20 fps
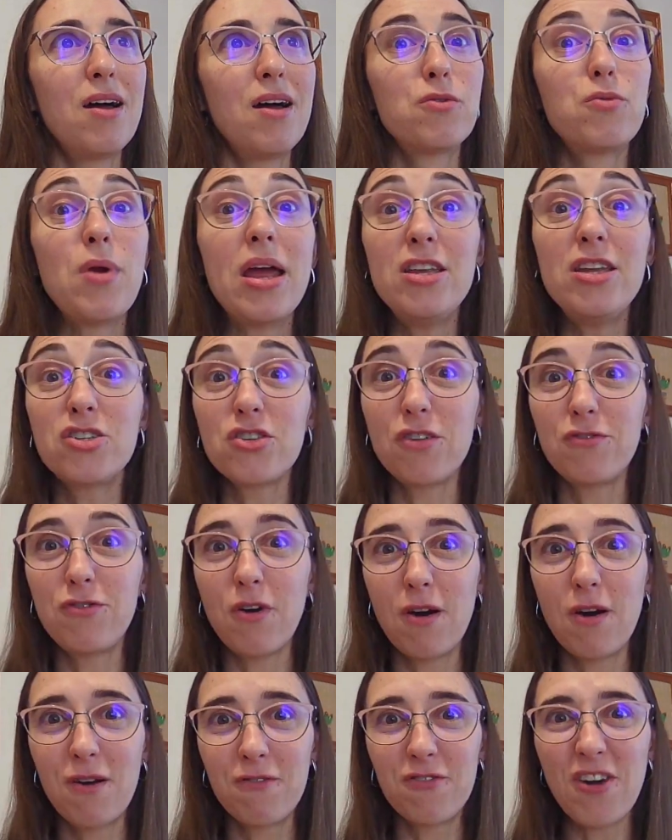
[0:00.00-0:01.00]
range
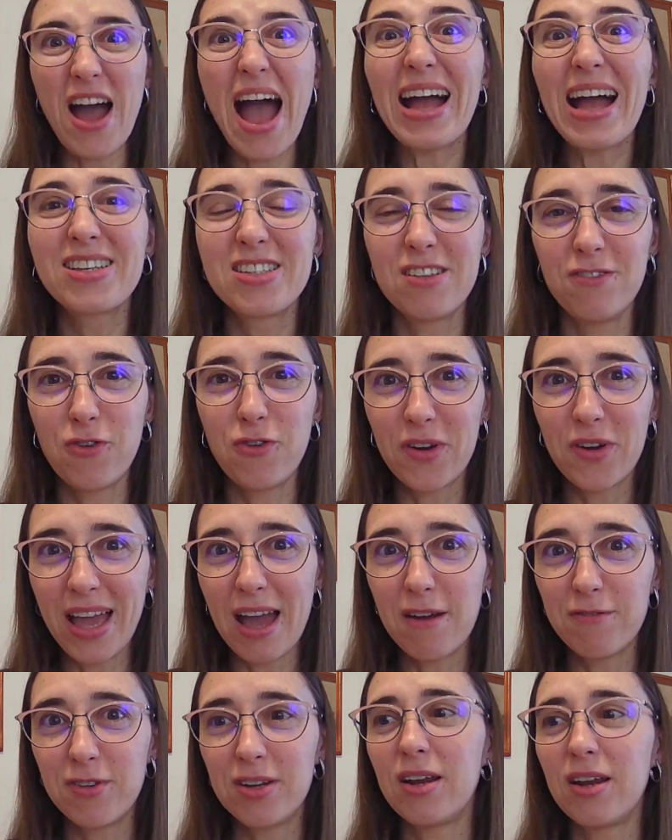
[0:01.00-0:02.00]
of active
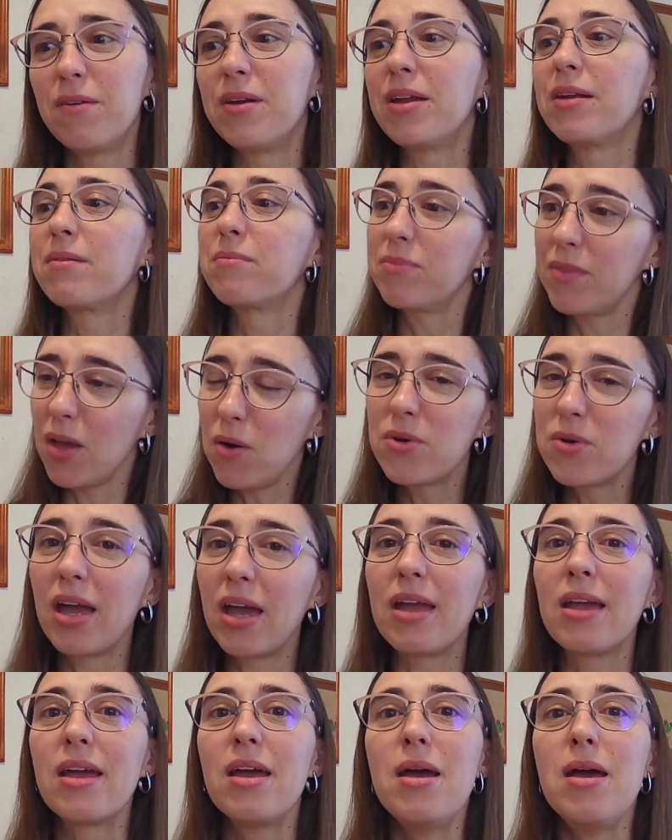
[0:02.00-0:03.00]
vocabulary?
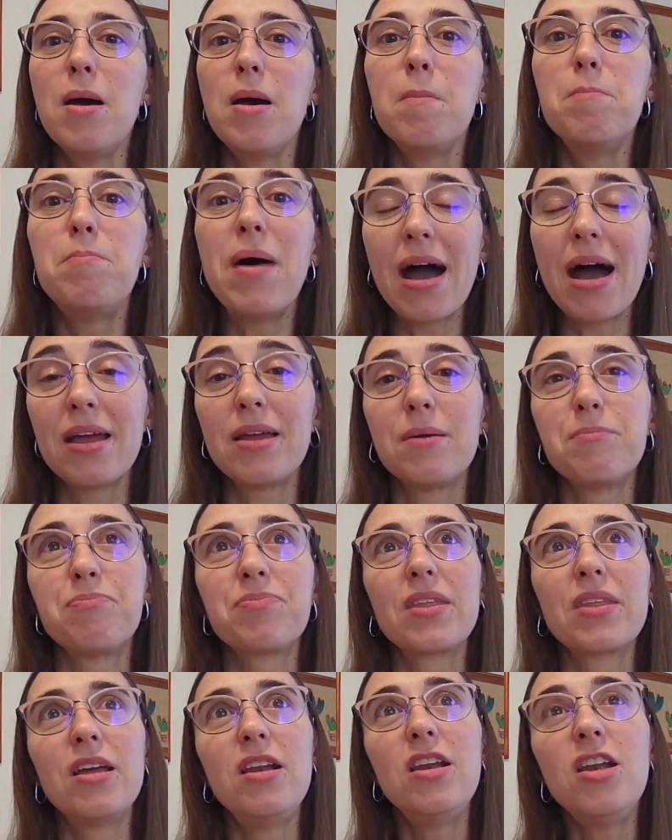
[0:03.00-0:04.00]
Okay, by
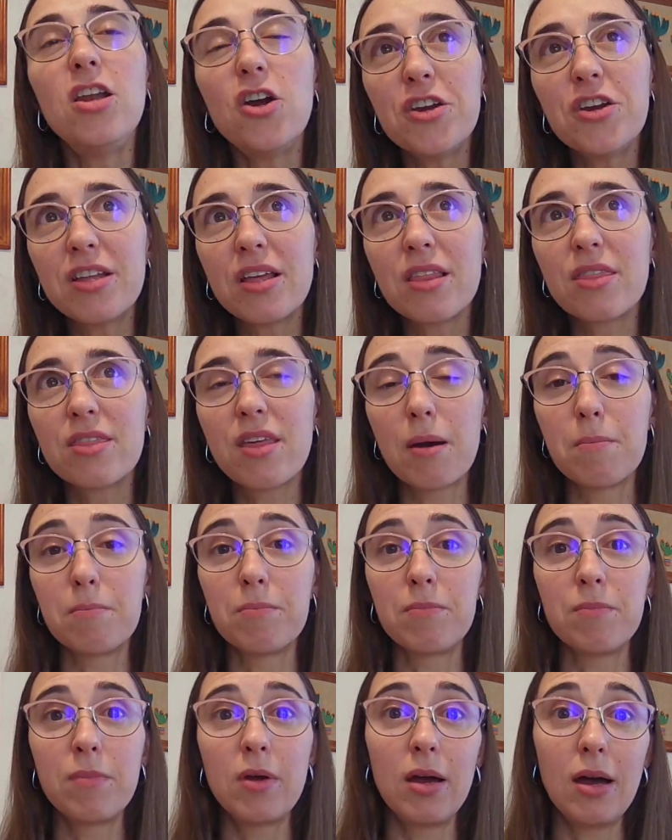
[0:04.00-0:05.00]
learning
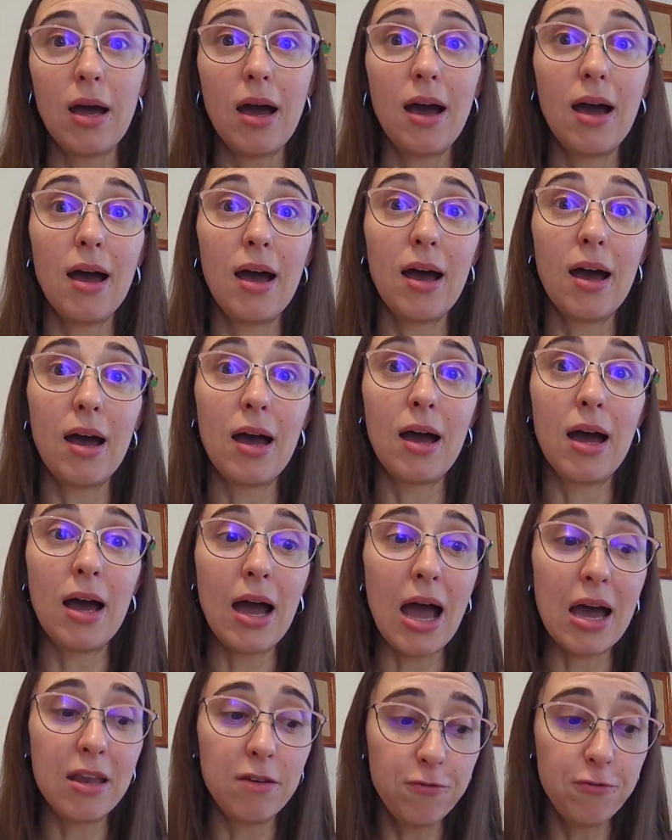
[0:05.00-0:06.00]
them
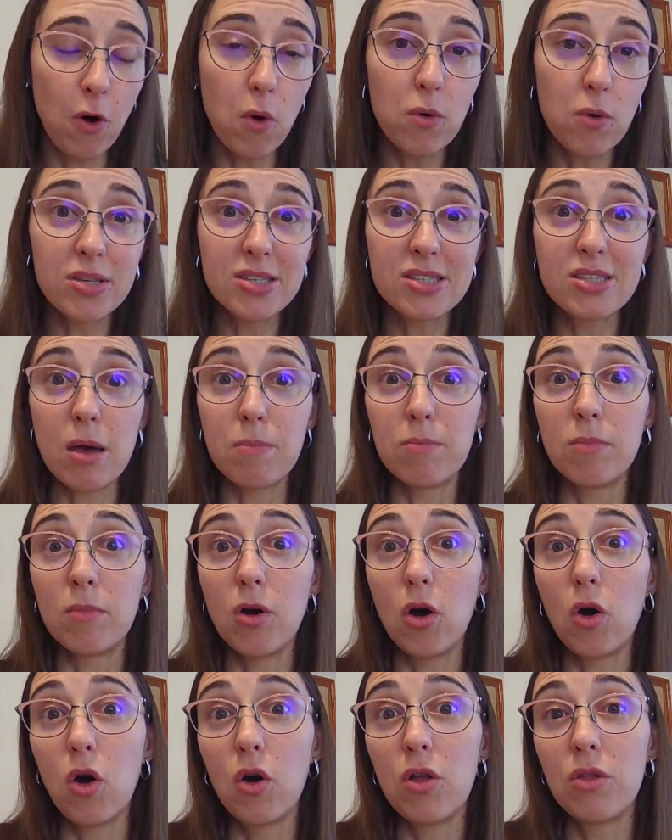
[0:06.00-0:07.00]
and focus
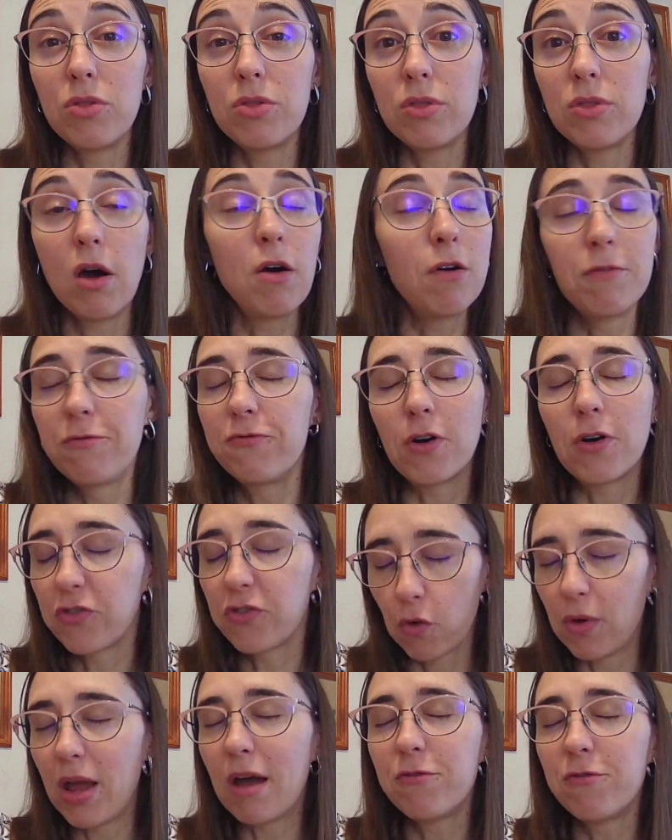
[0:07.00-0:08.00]
on
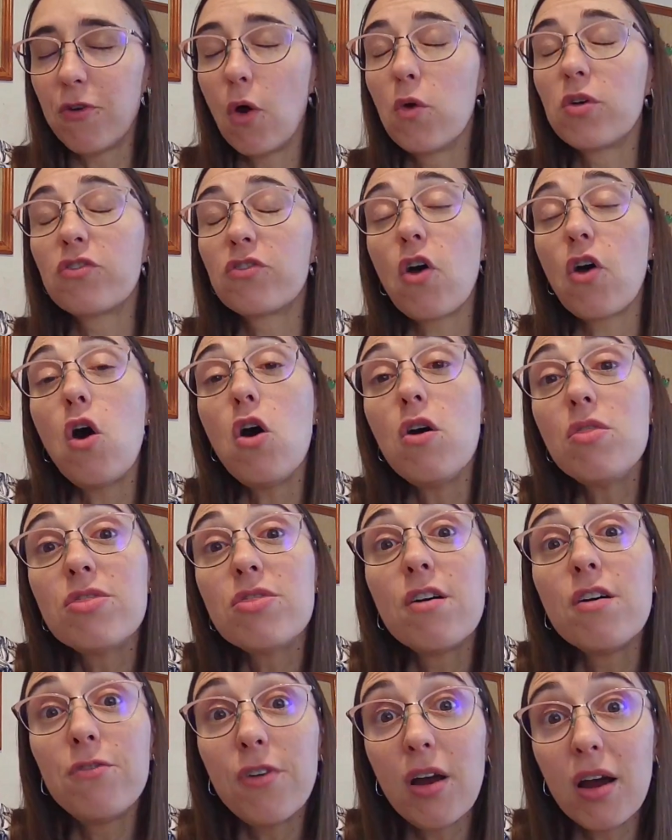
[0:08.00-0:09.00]

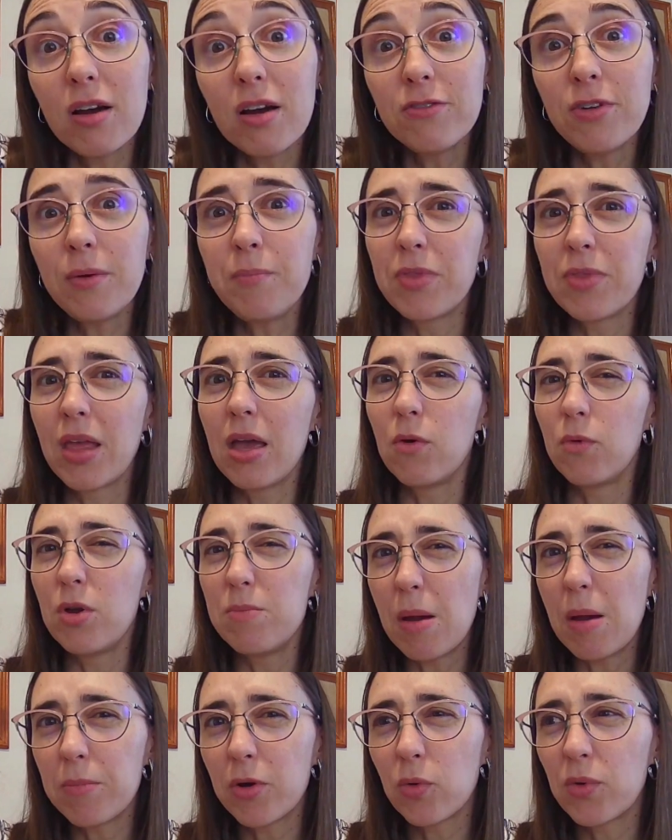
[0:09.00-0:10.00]
the verb.
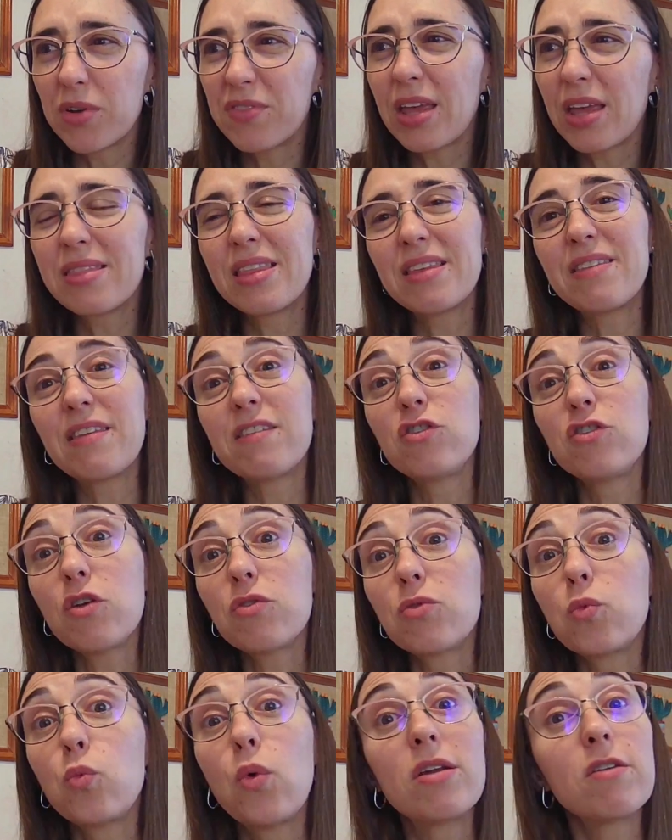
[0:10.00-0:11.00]
Remember, we said this is
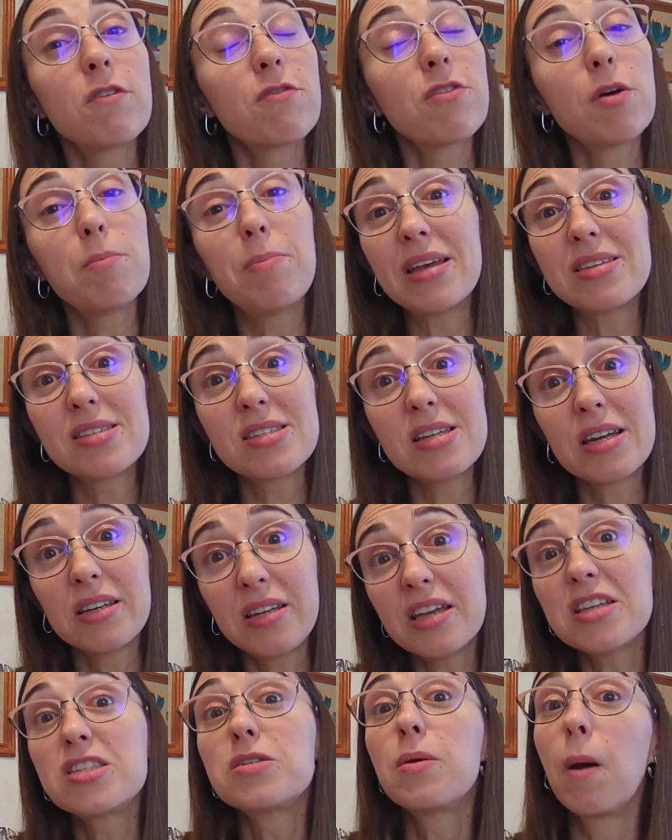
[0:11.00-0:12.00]
not one of the best
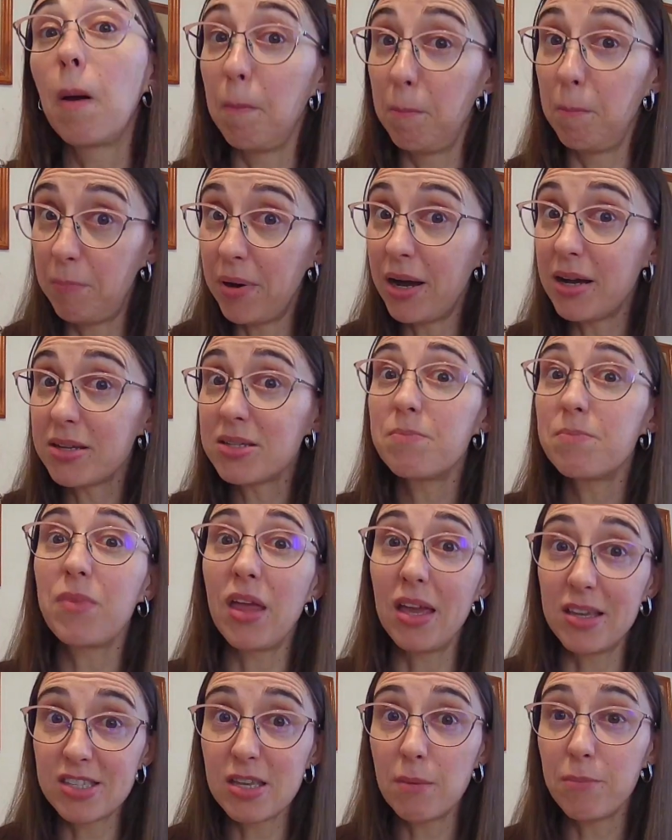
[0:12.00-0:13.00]
techniques, but
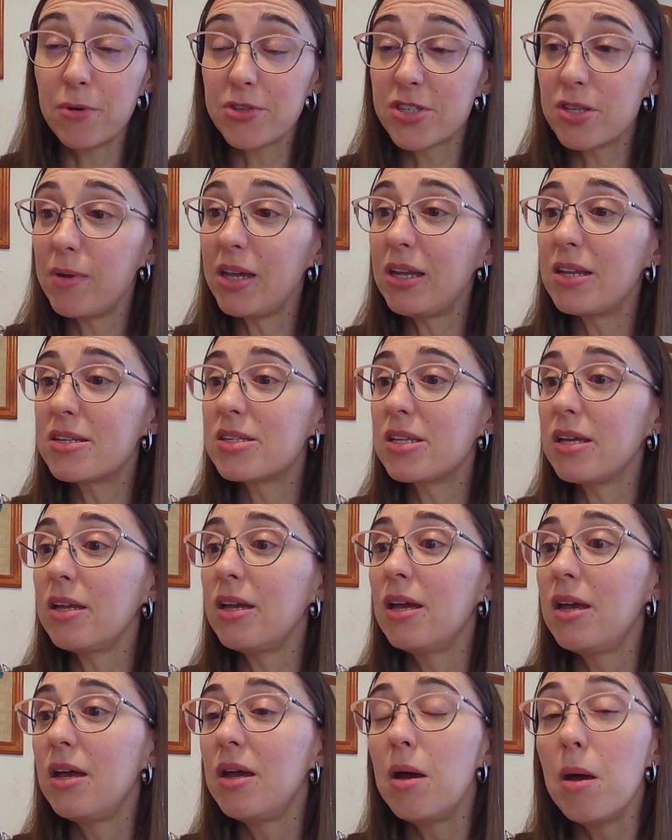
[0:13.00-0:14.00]
it's a
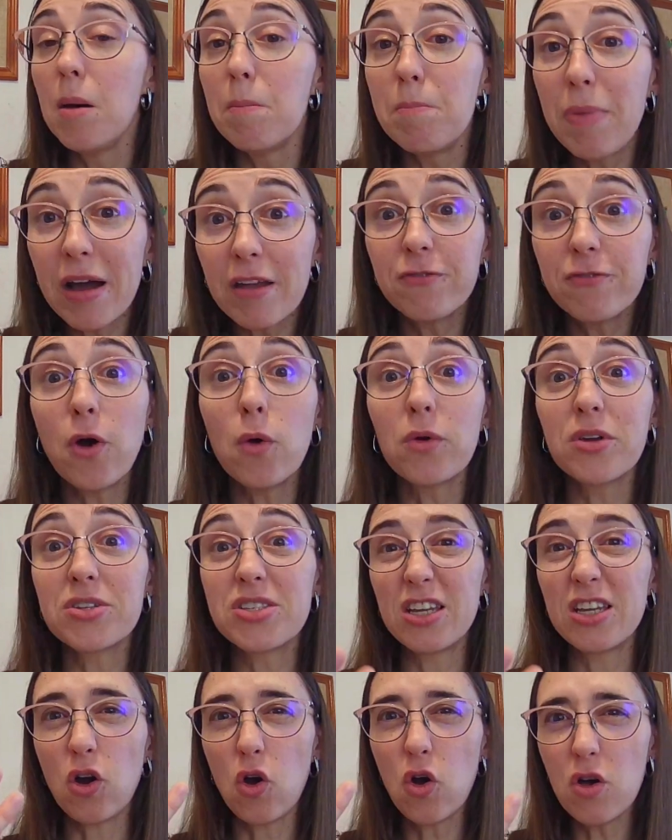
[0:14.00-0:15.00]
possibility. By
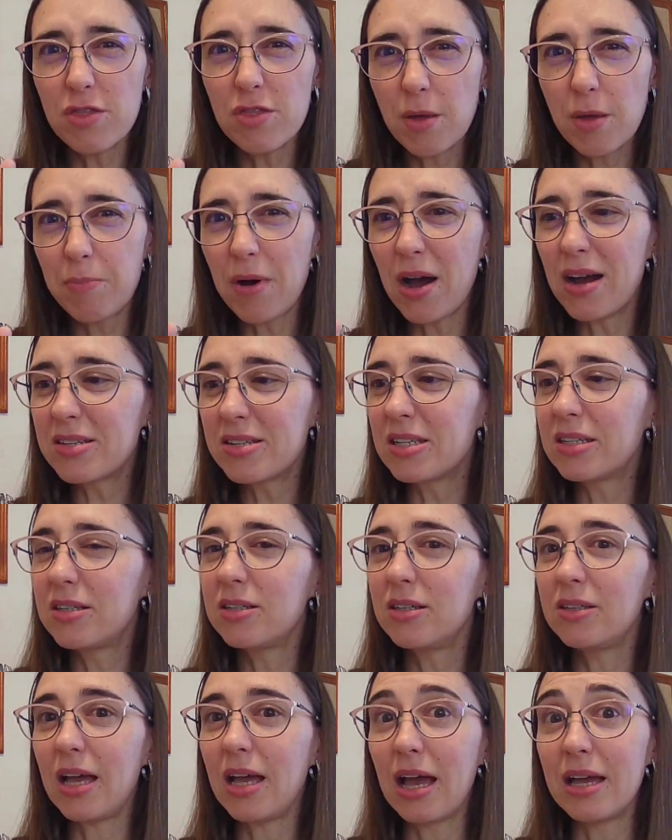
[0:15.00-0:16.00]
focusing on the
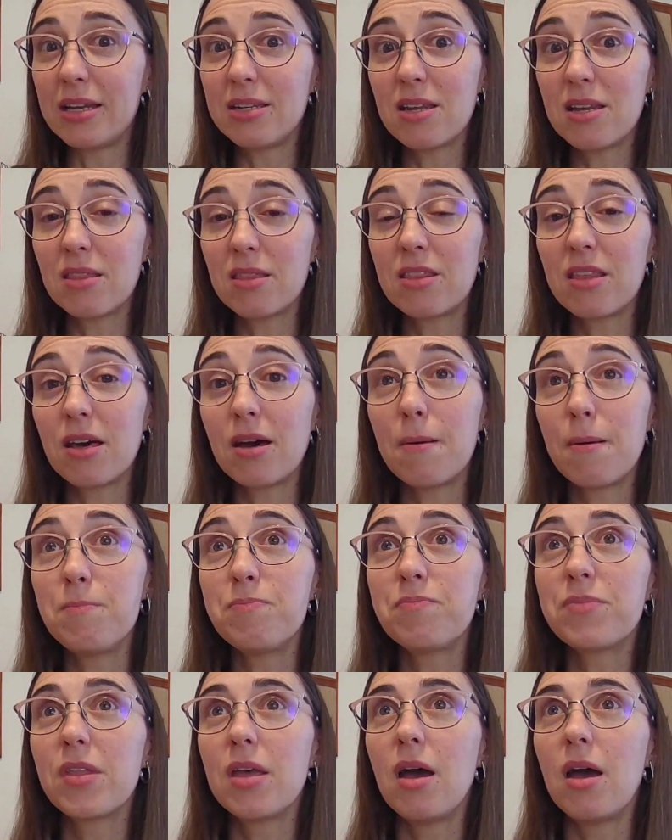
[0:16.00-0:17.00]
particle and the